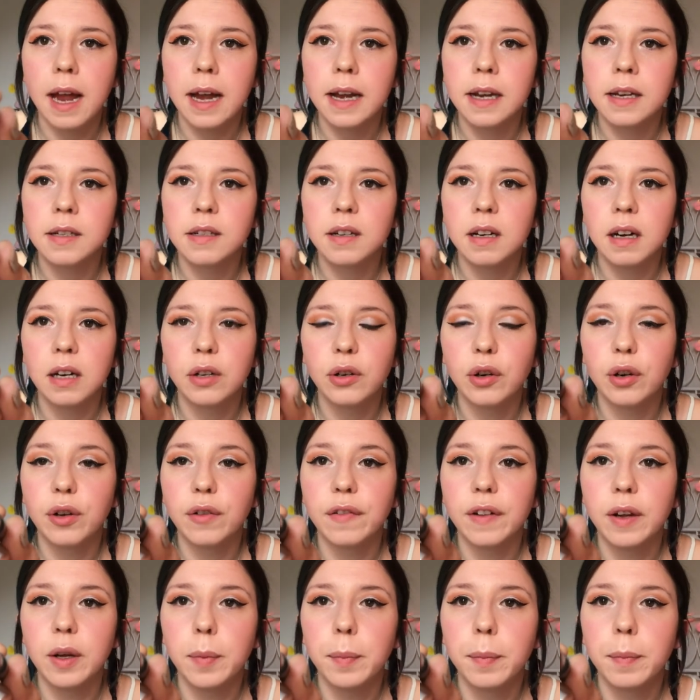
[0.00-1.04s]
end. I don't know
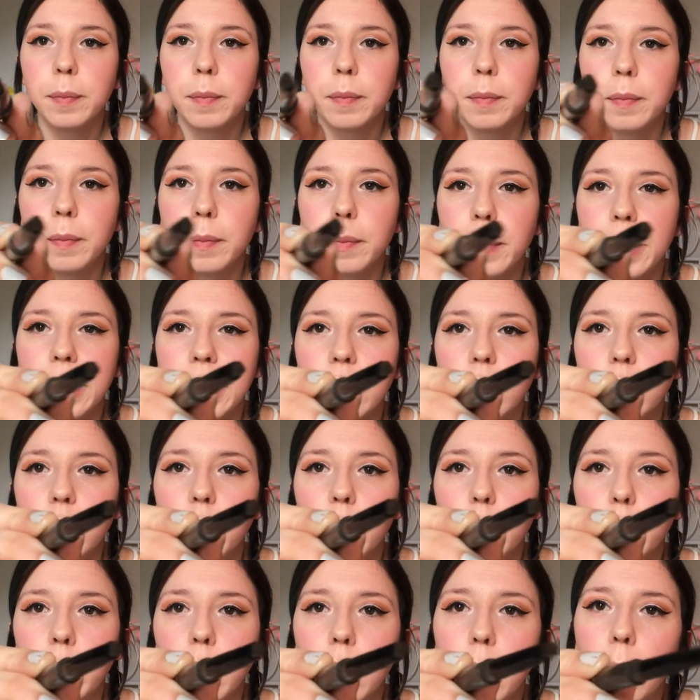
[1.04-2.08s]
if it'll pick it
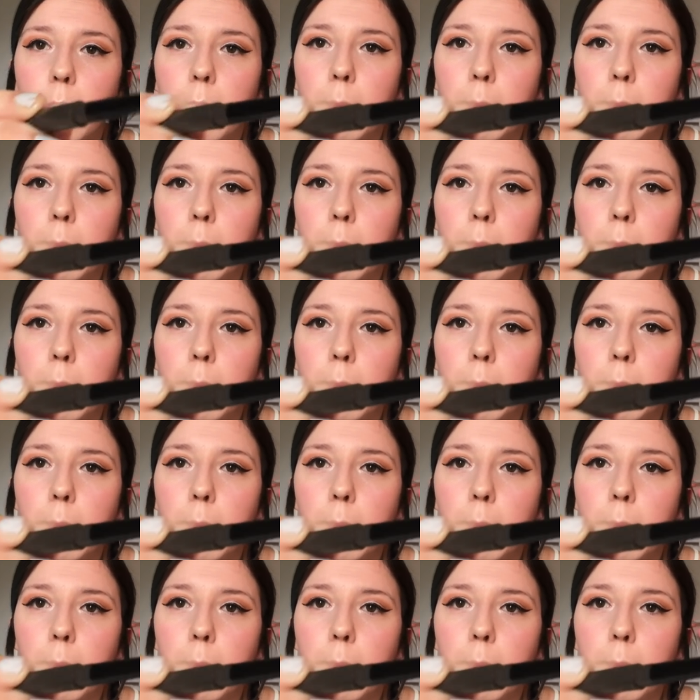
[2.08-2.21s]
up.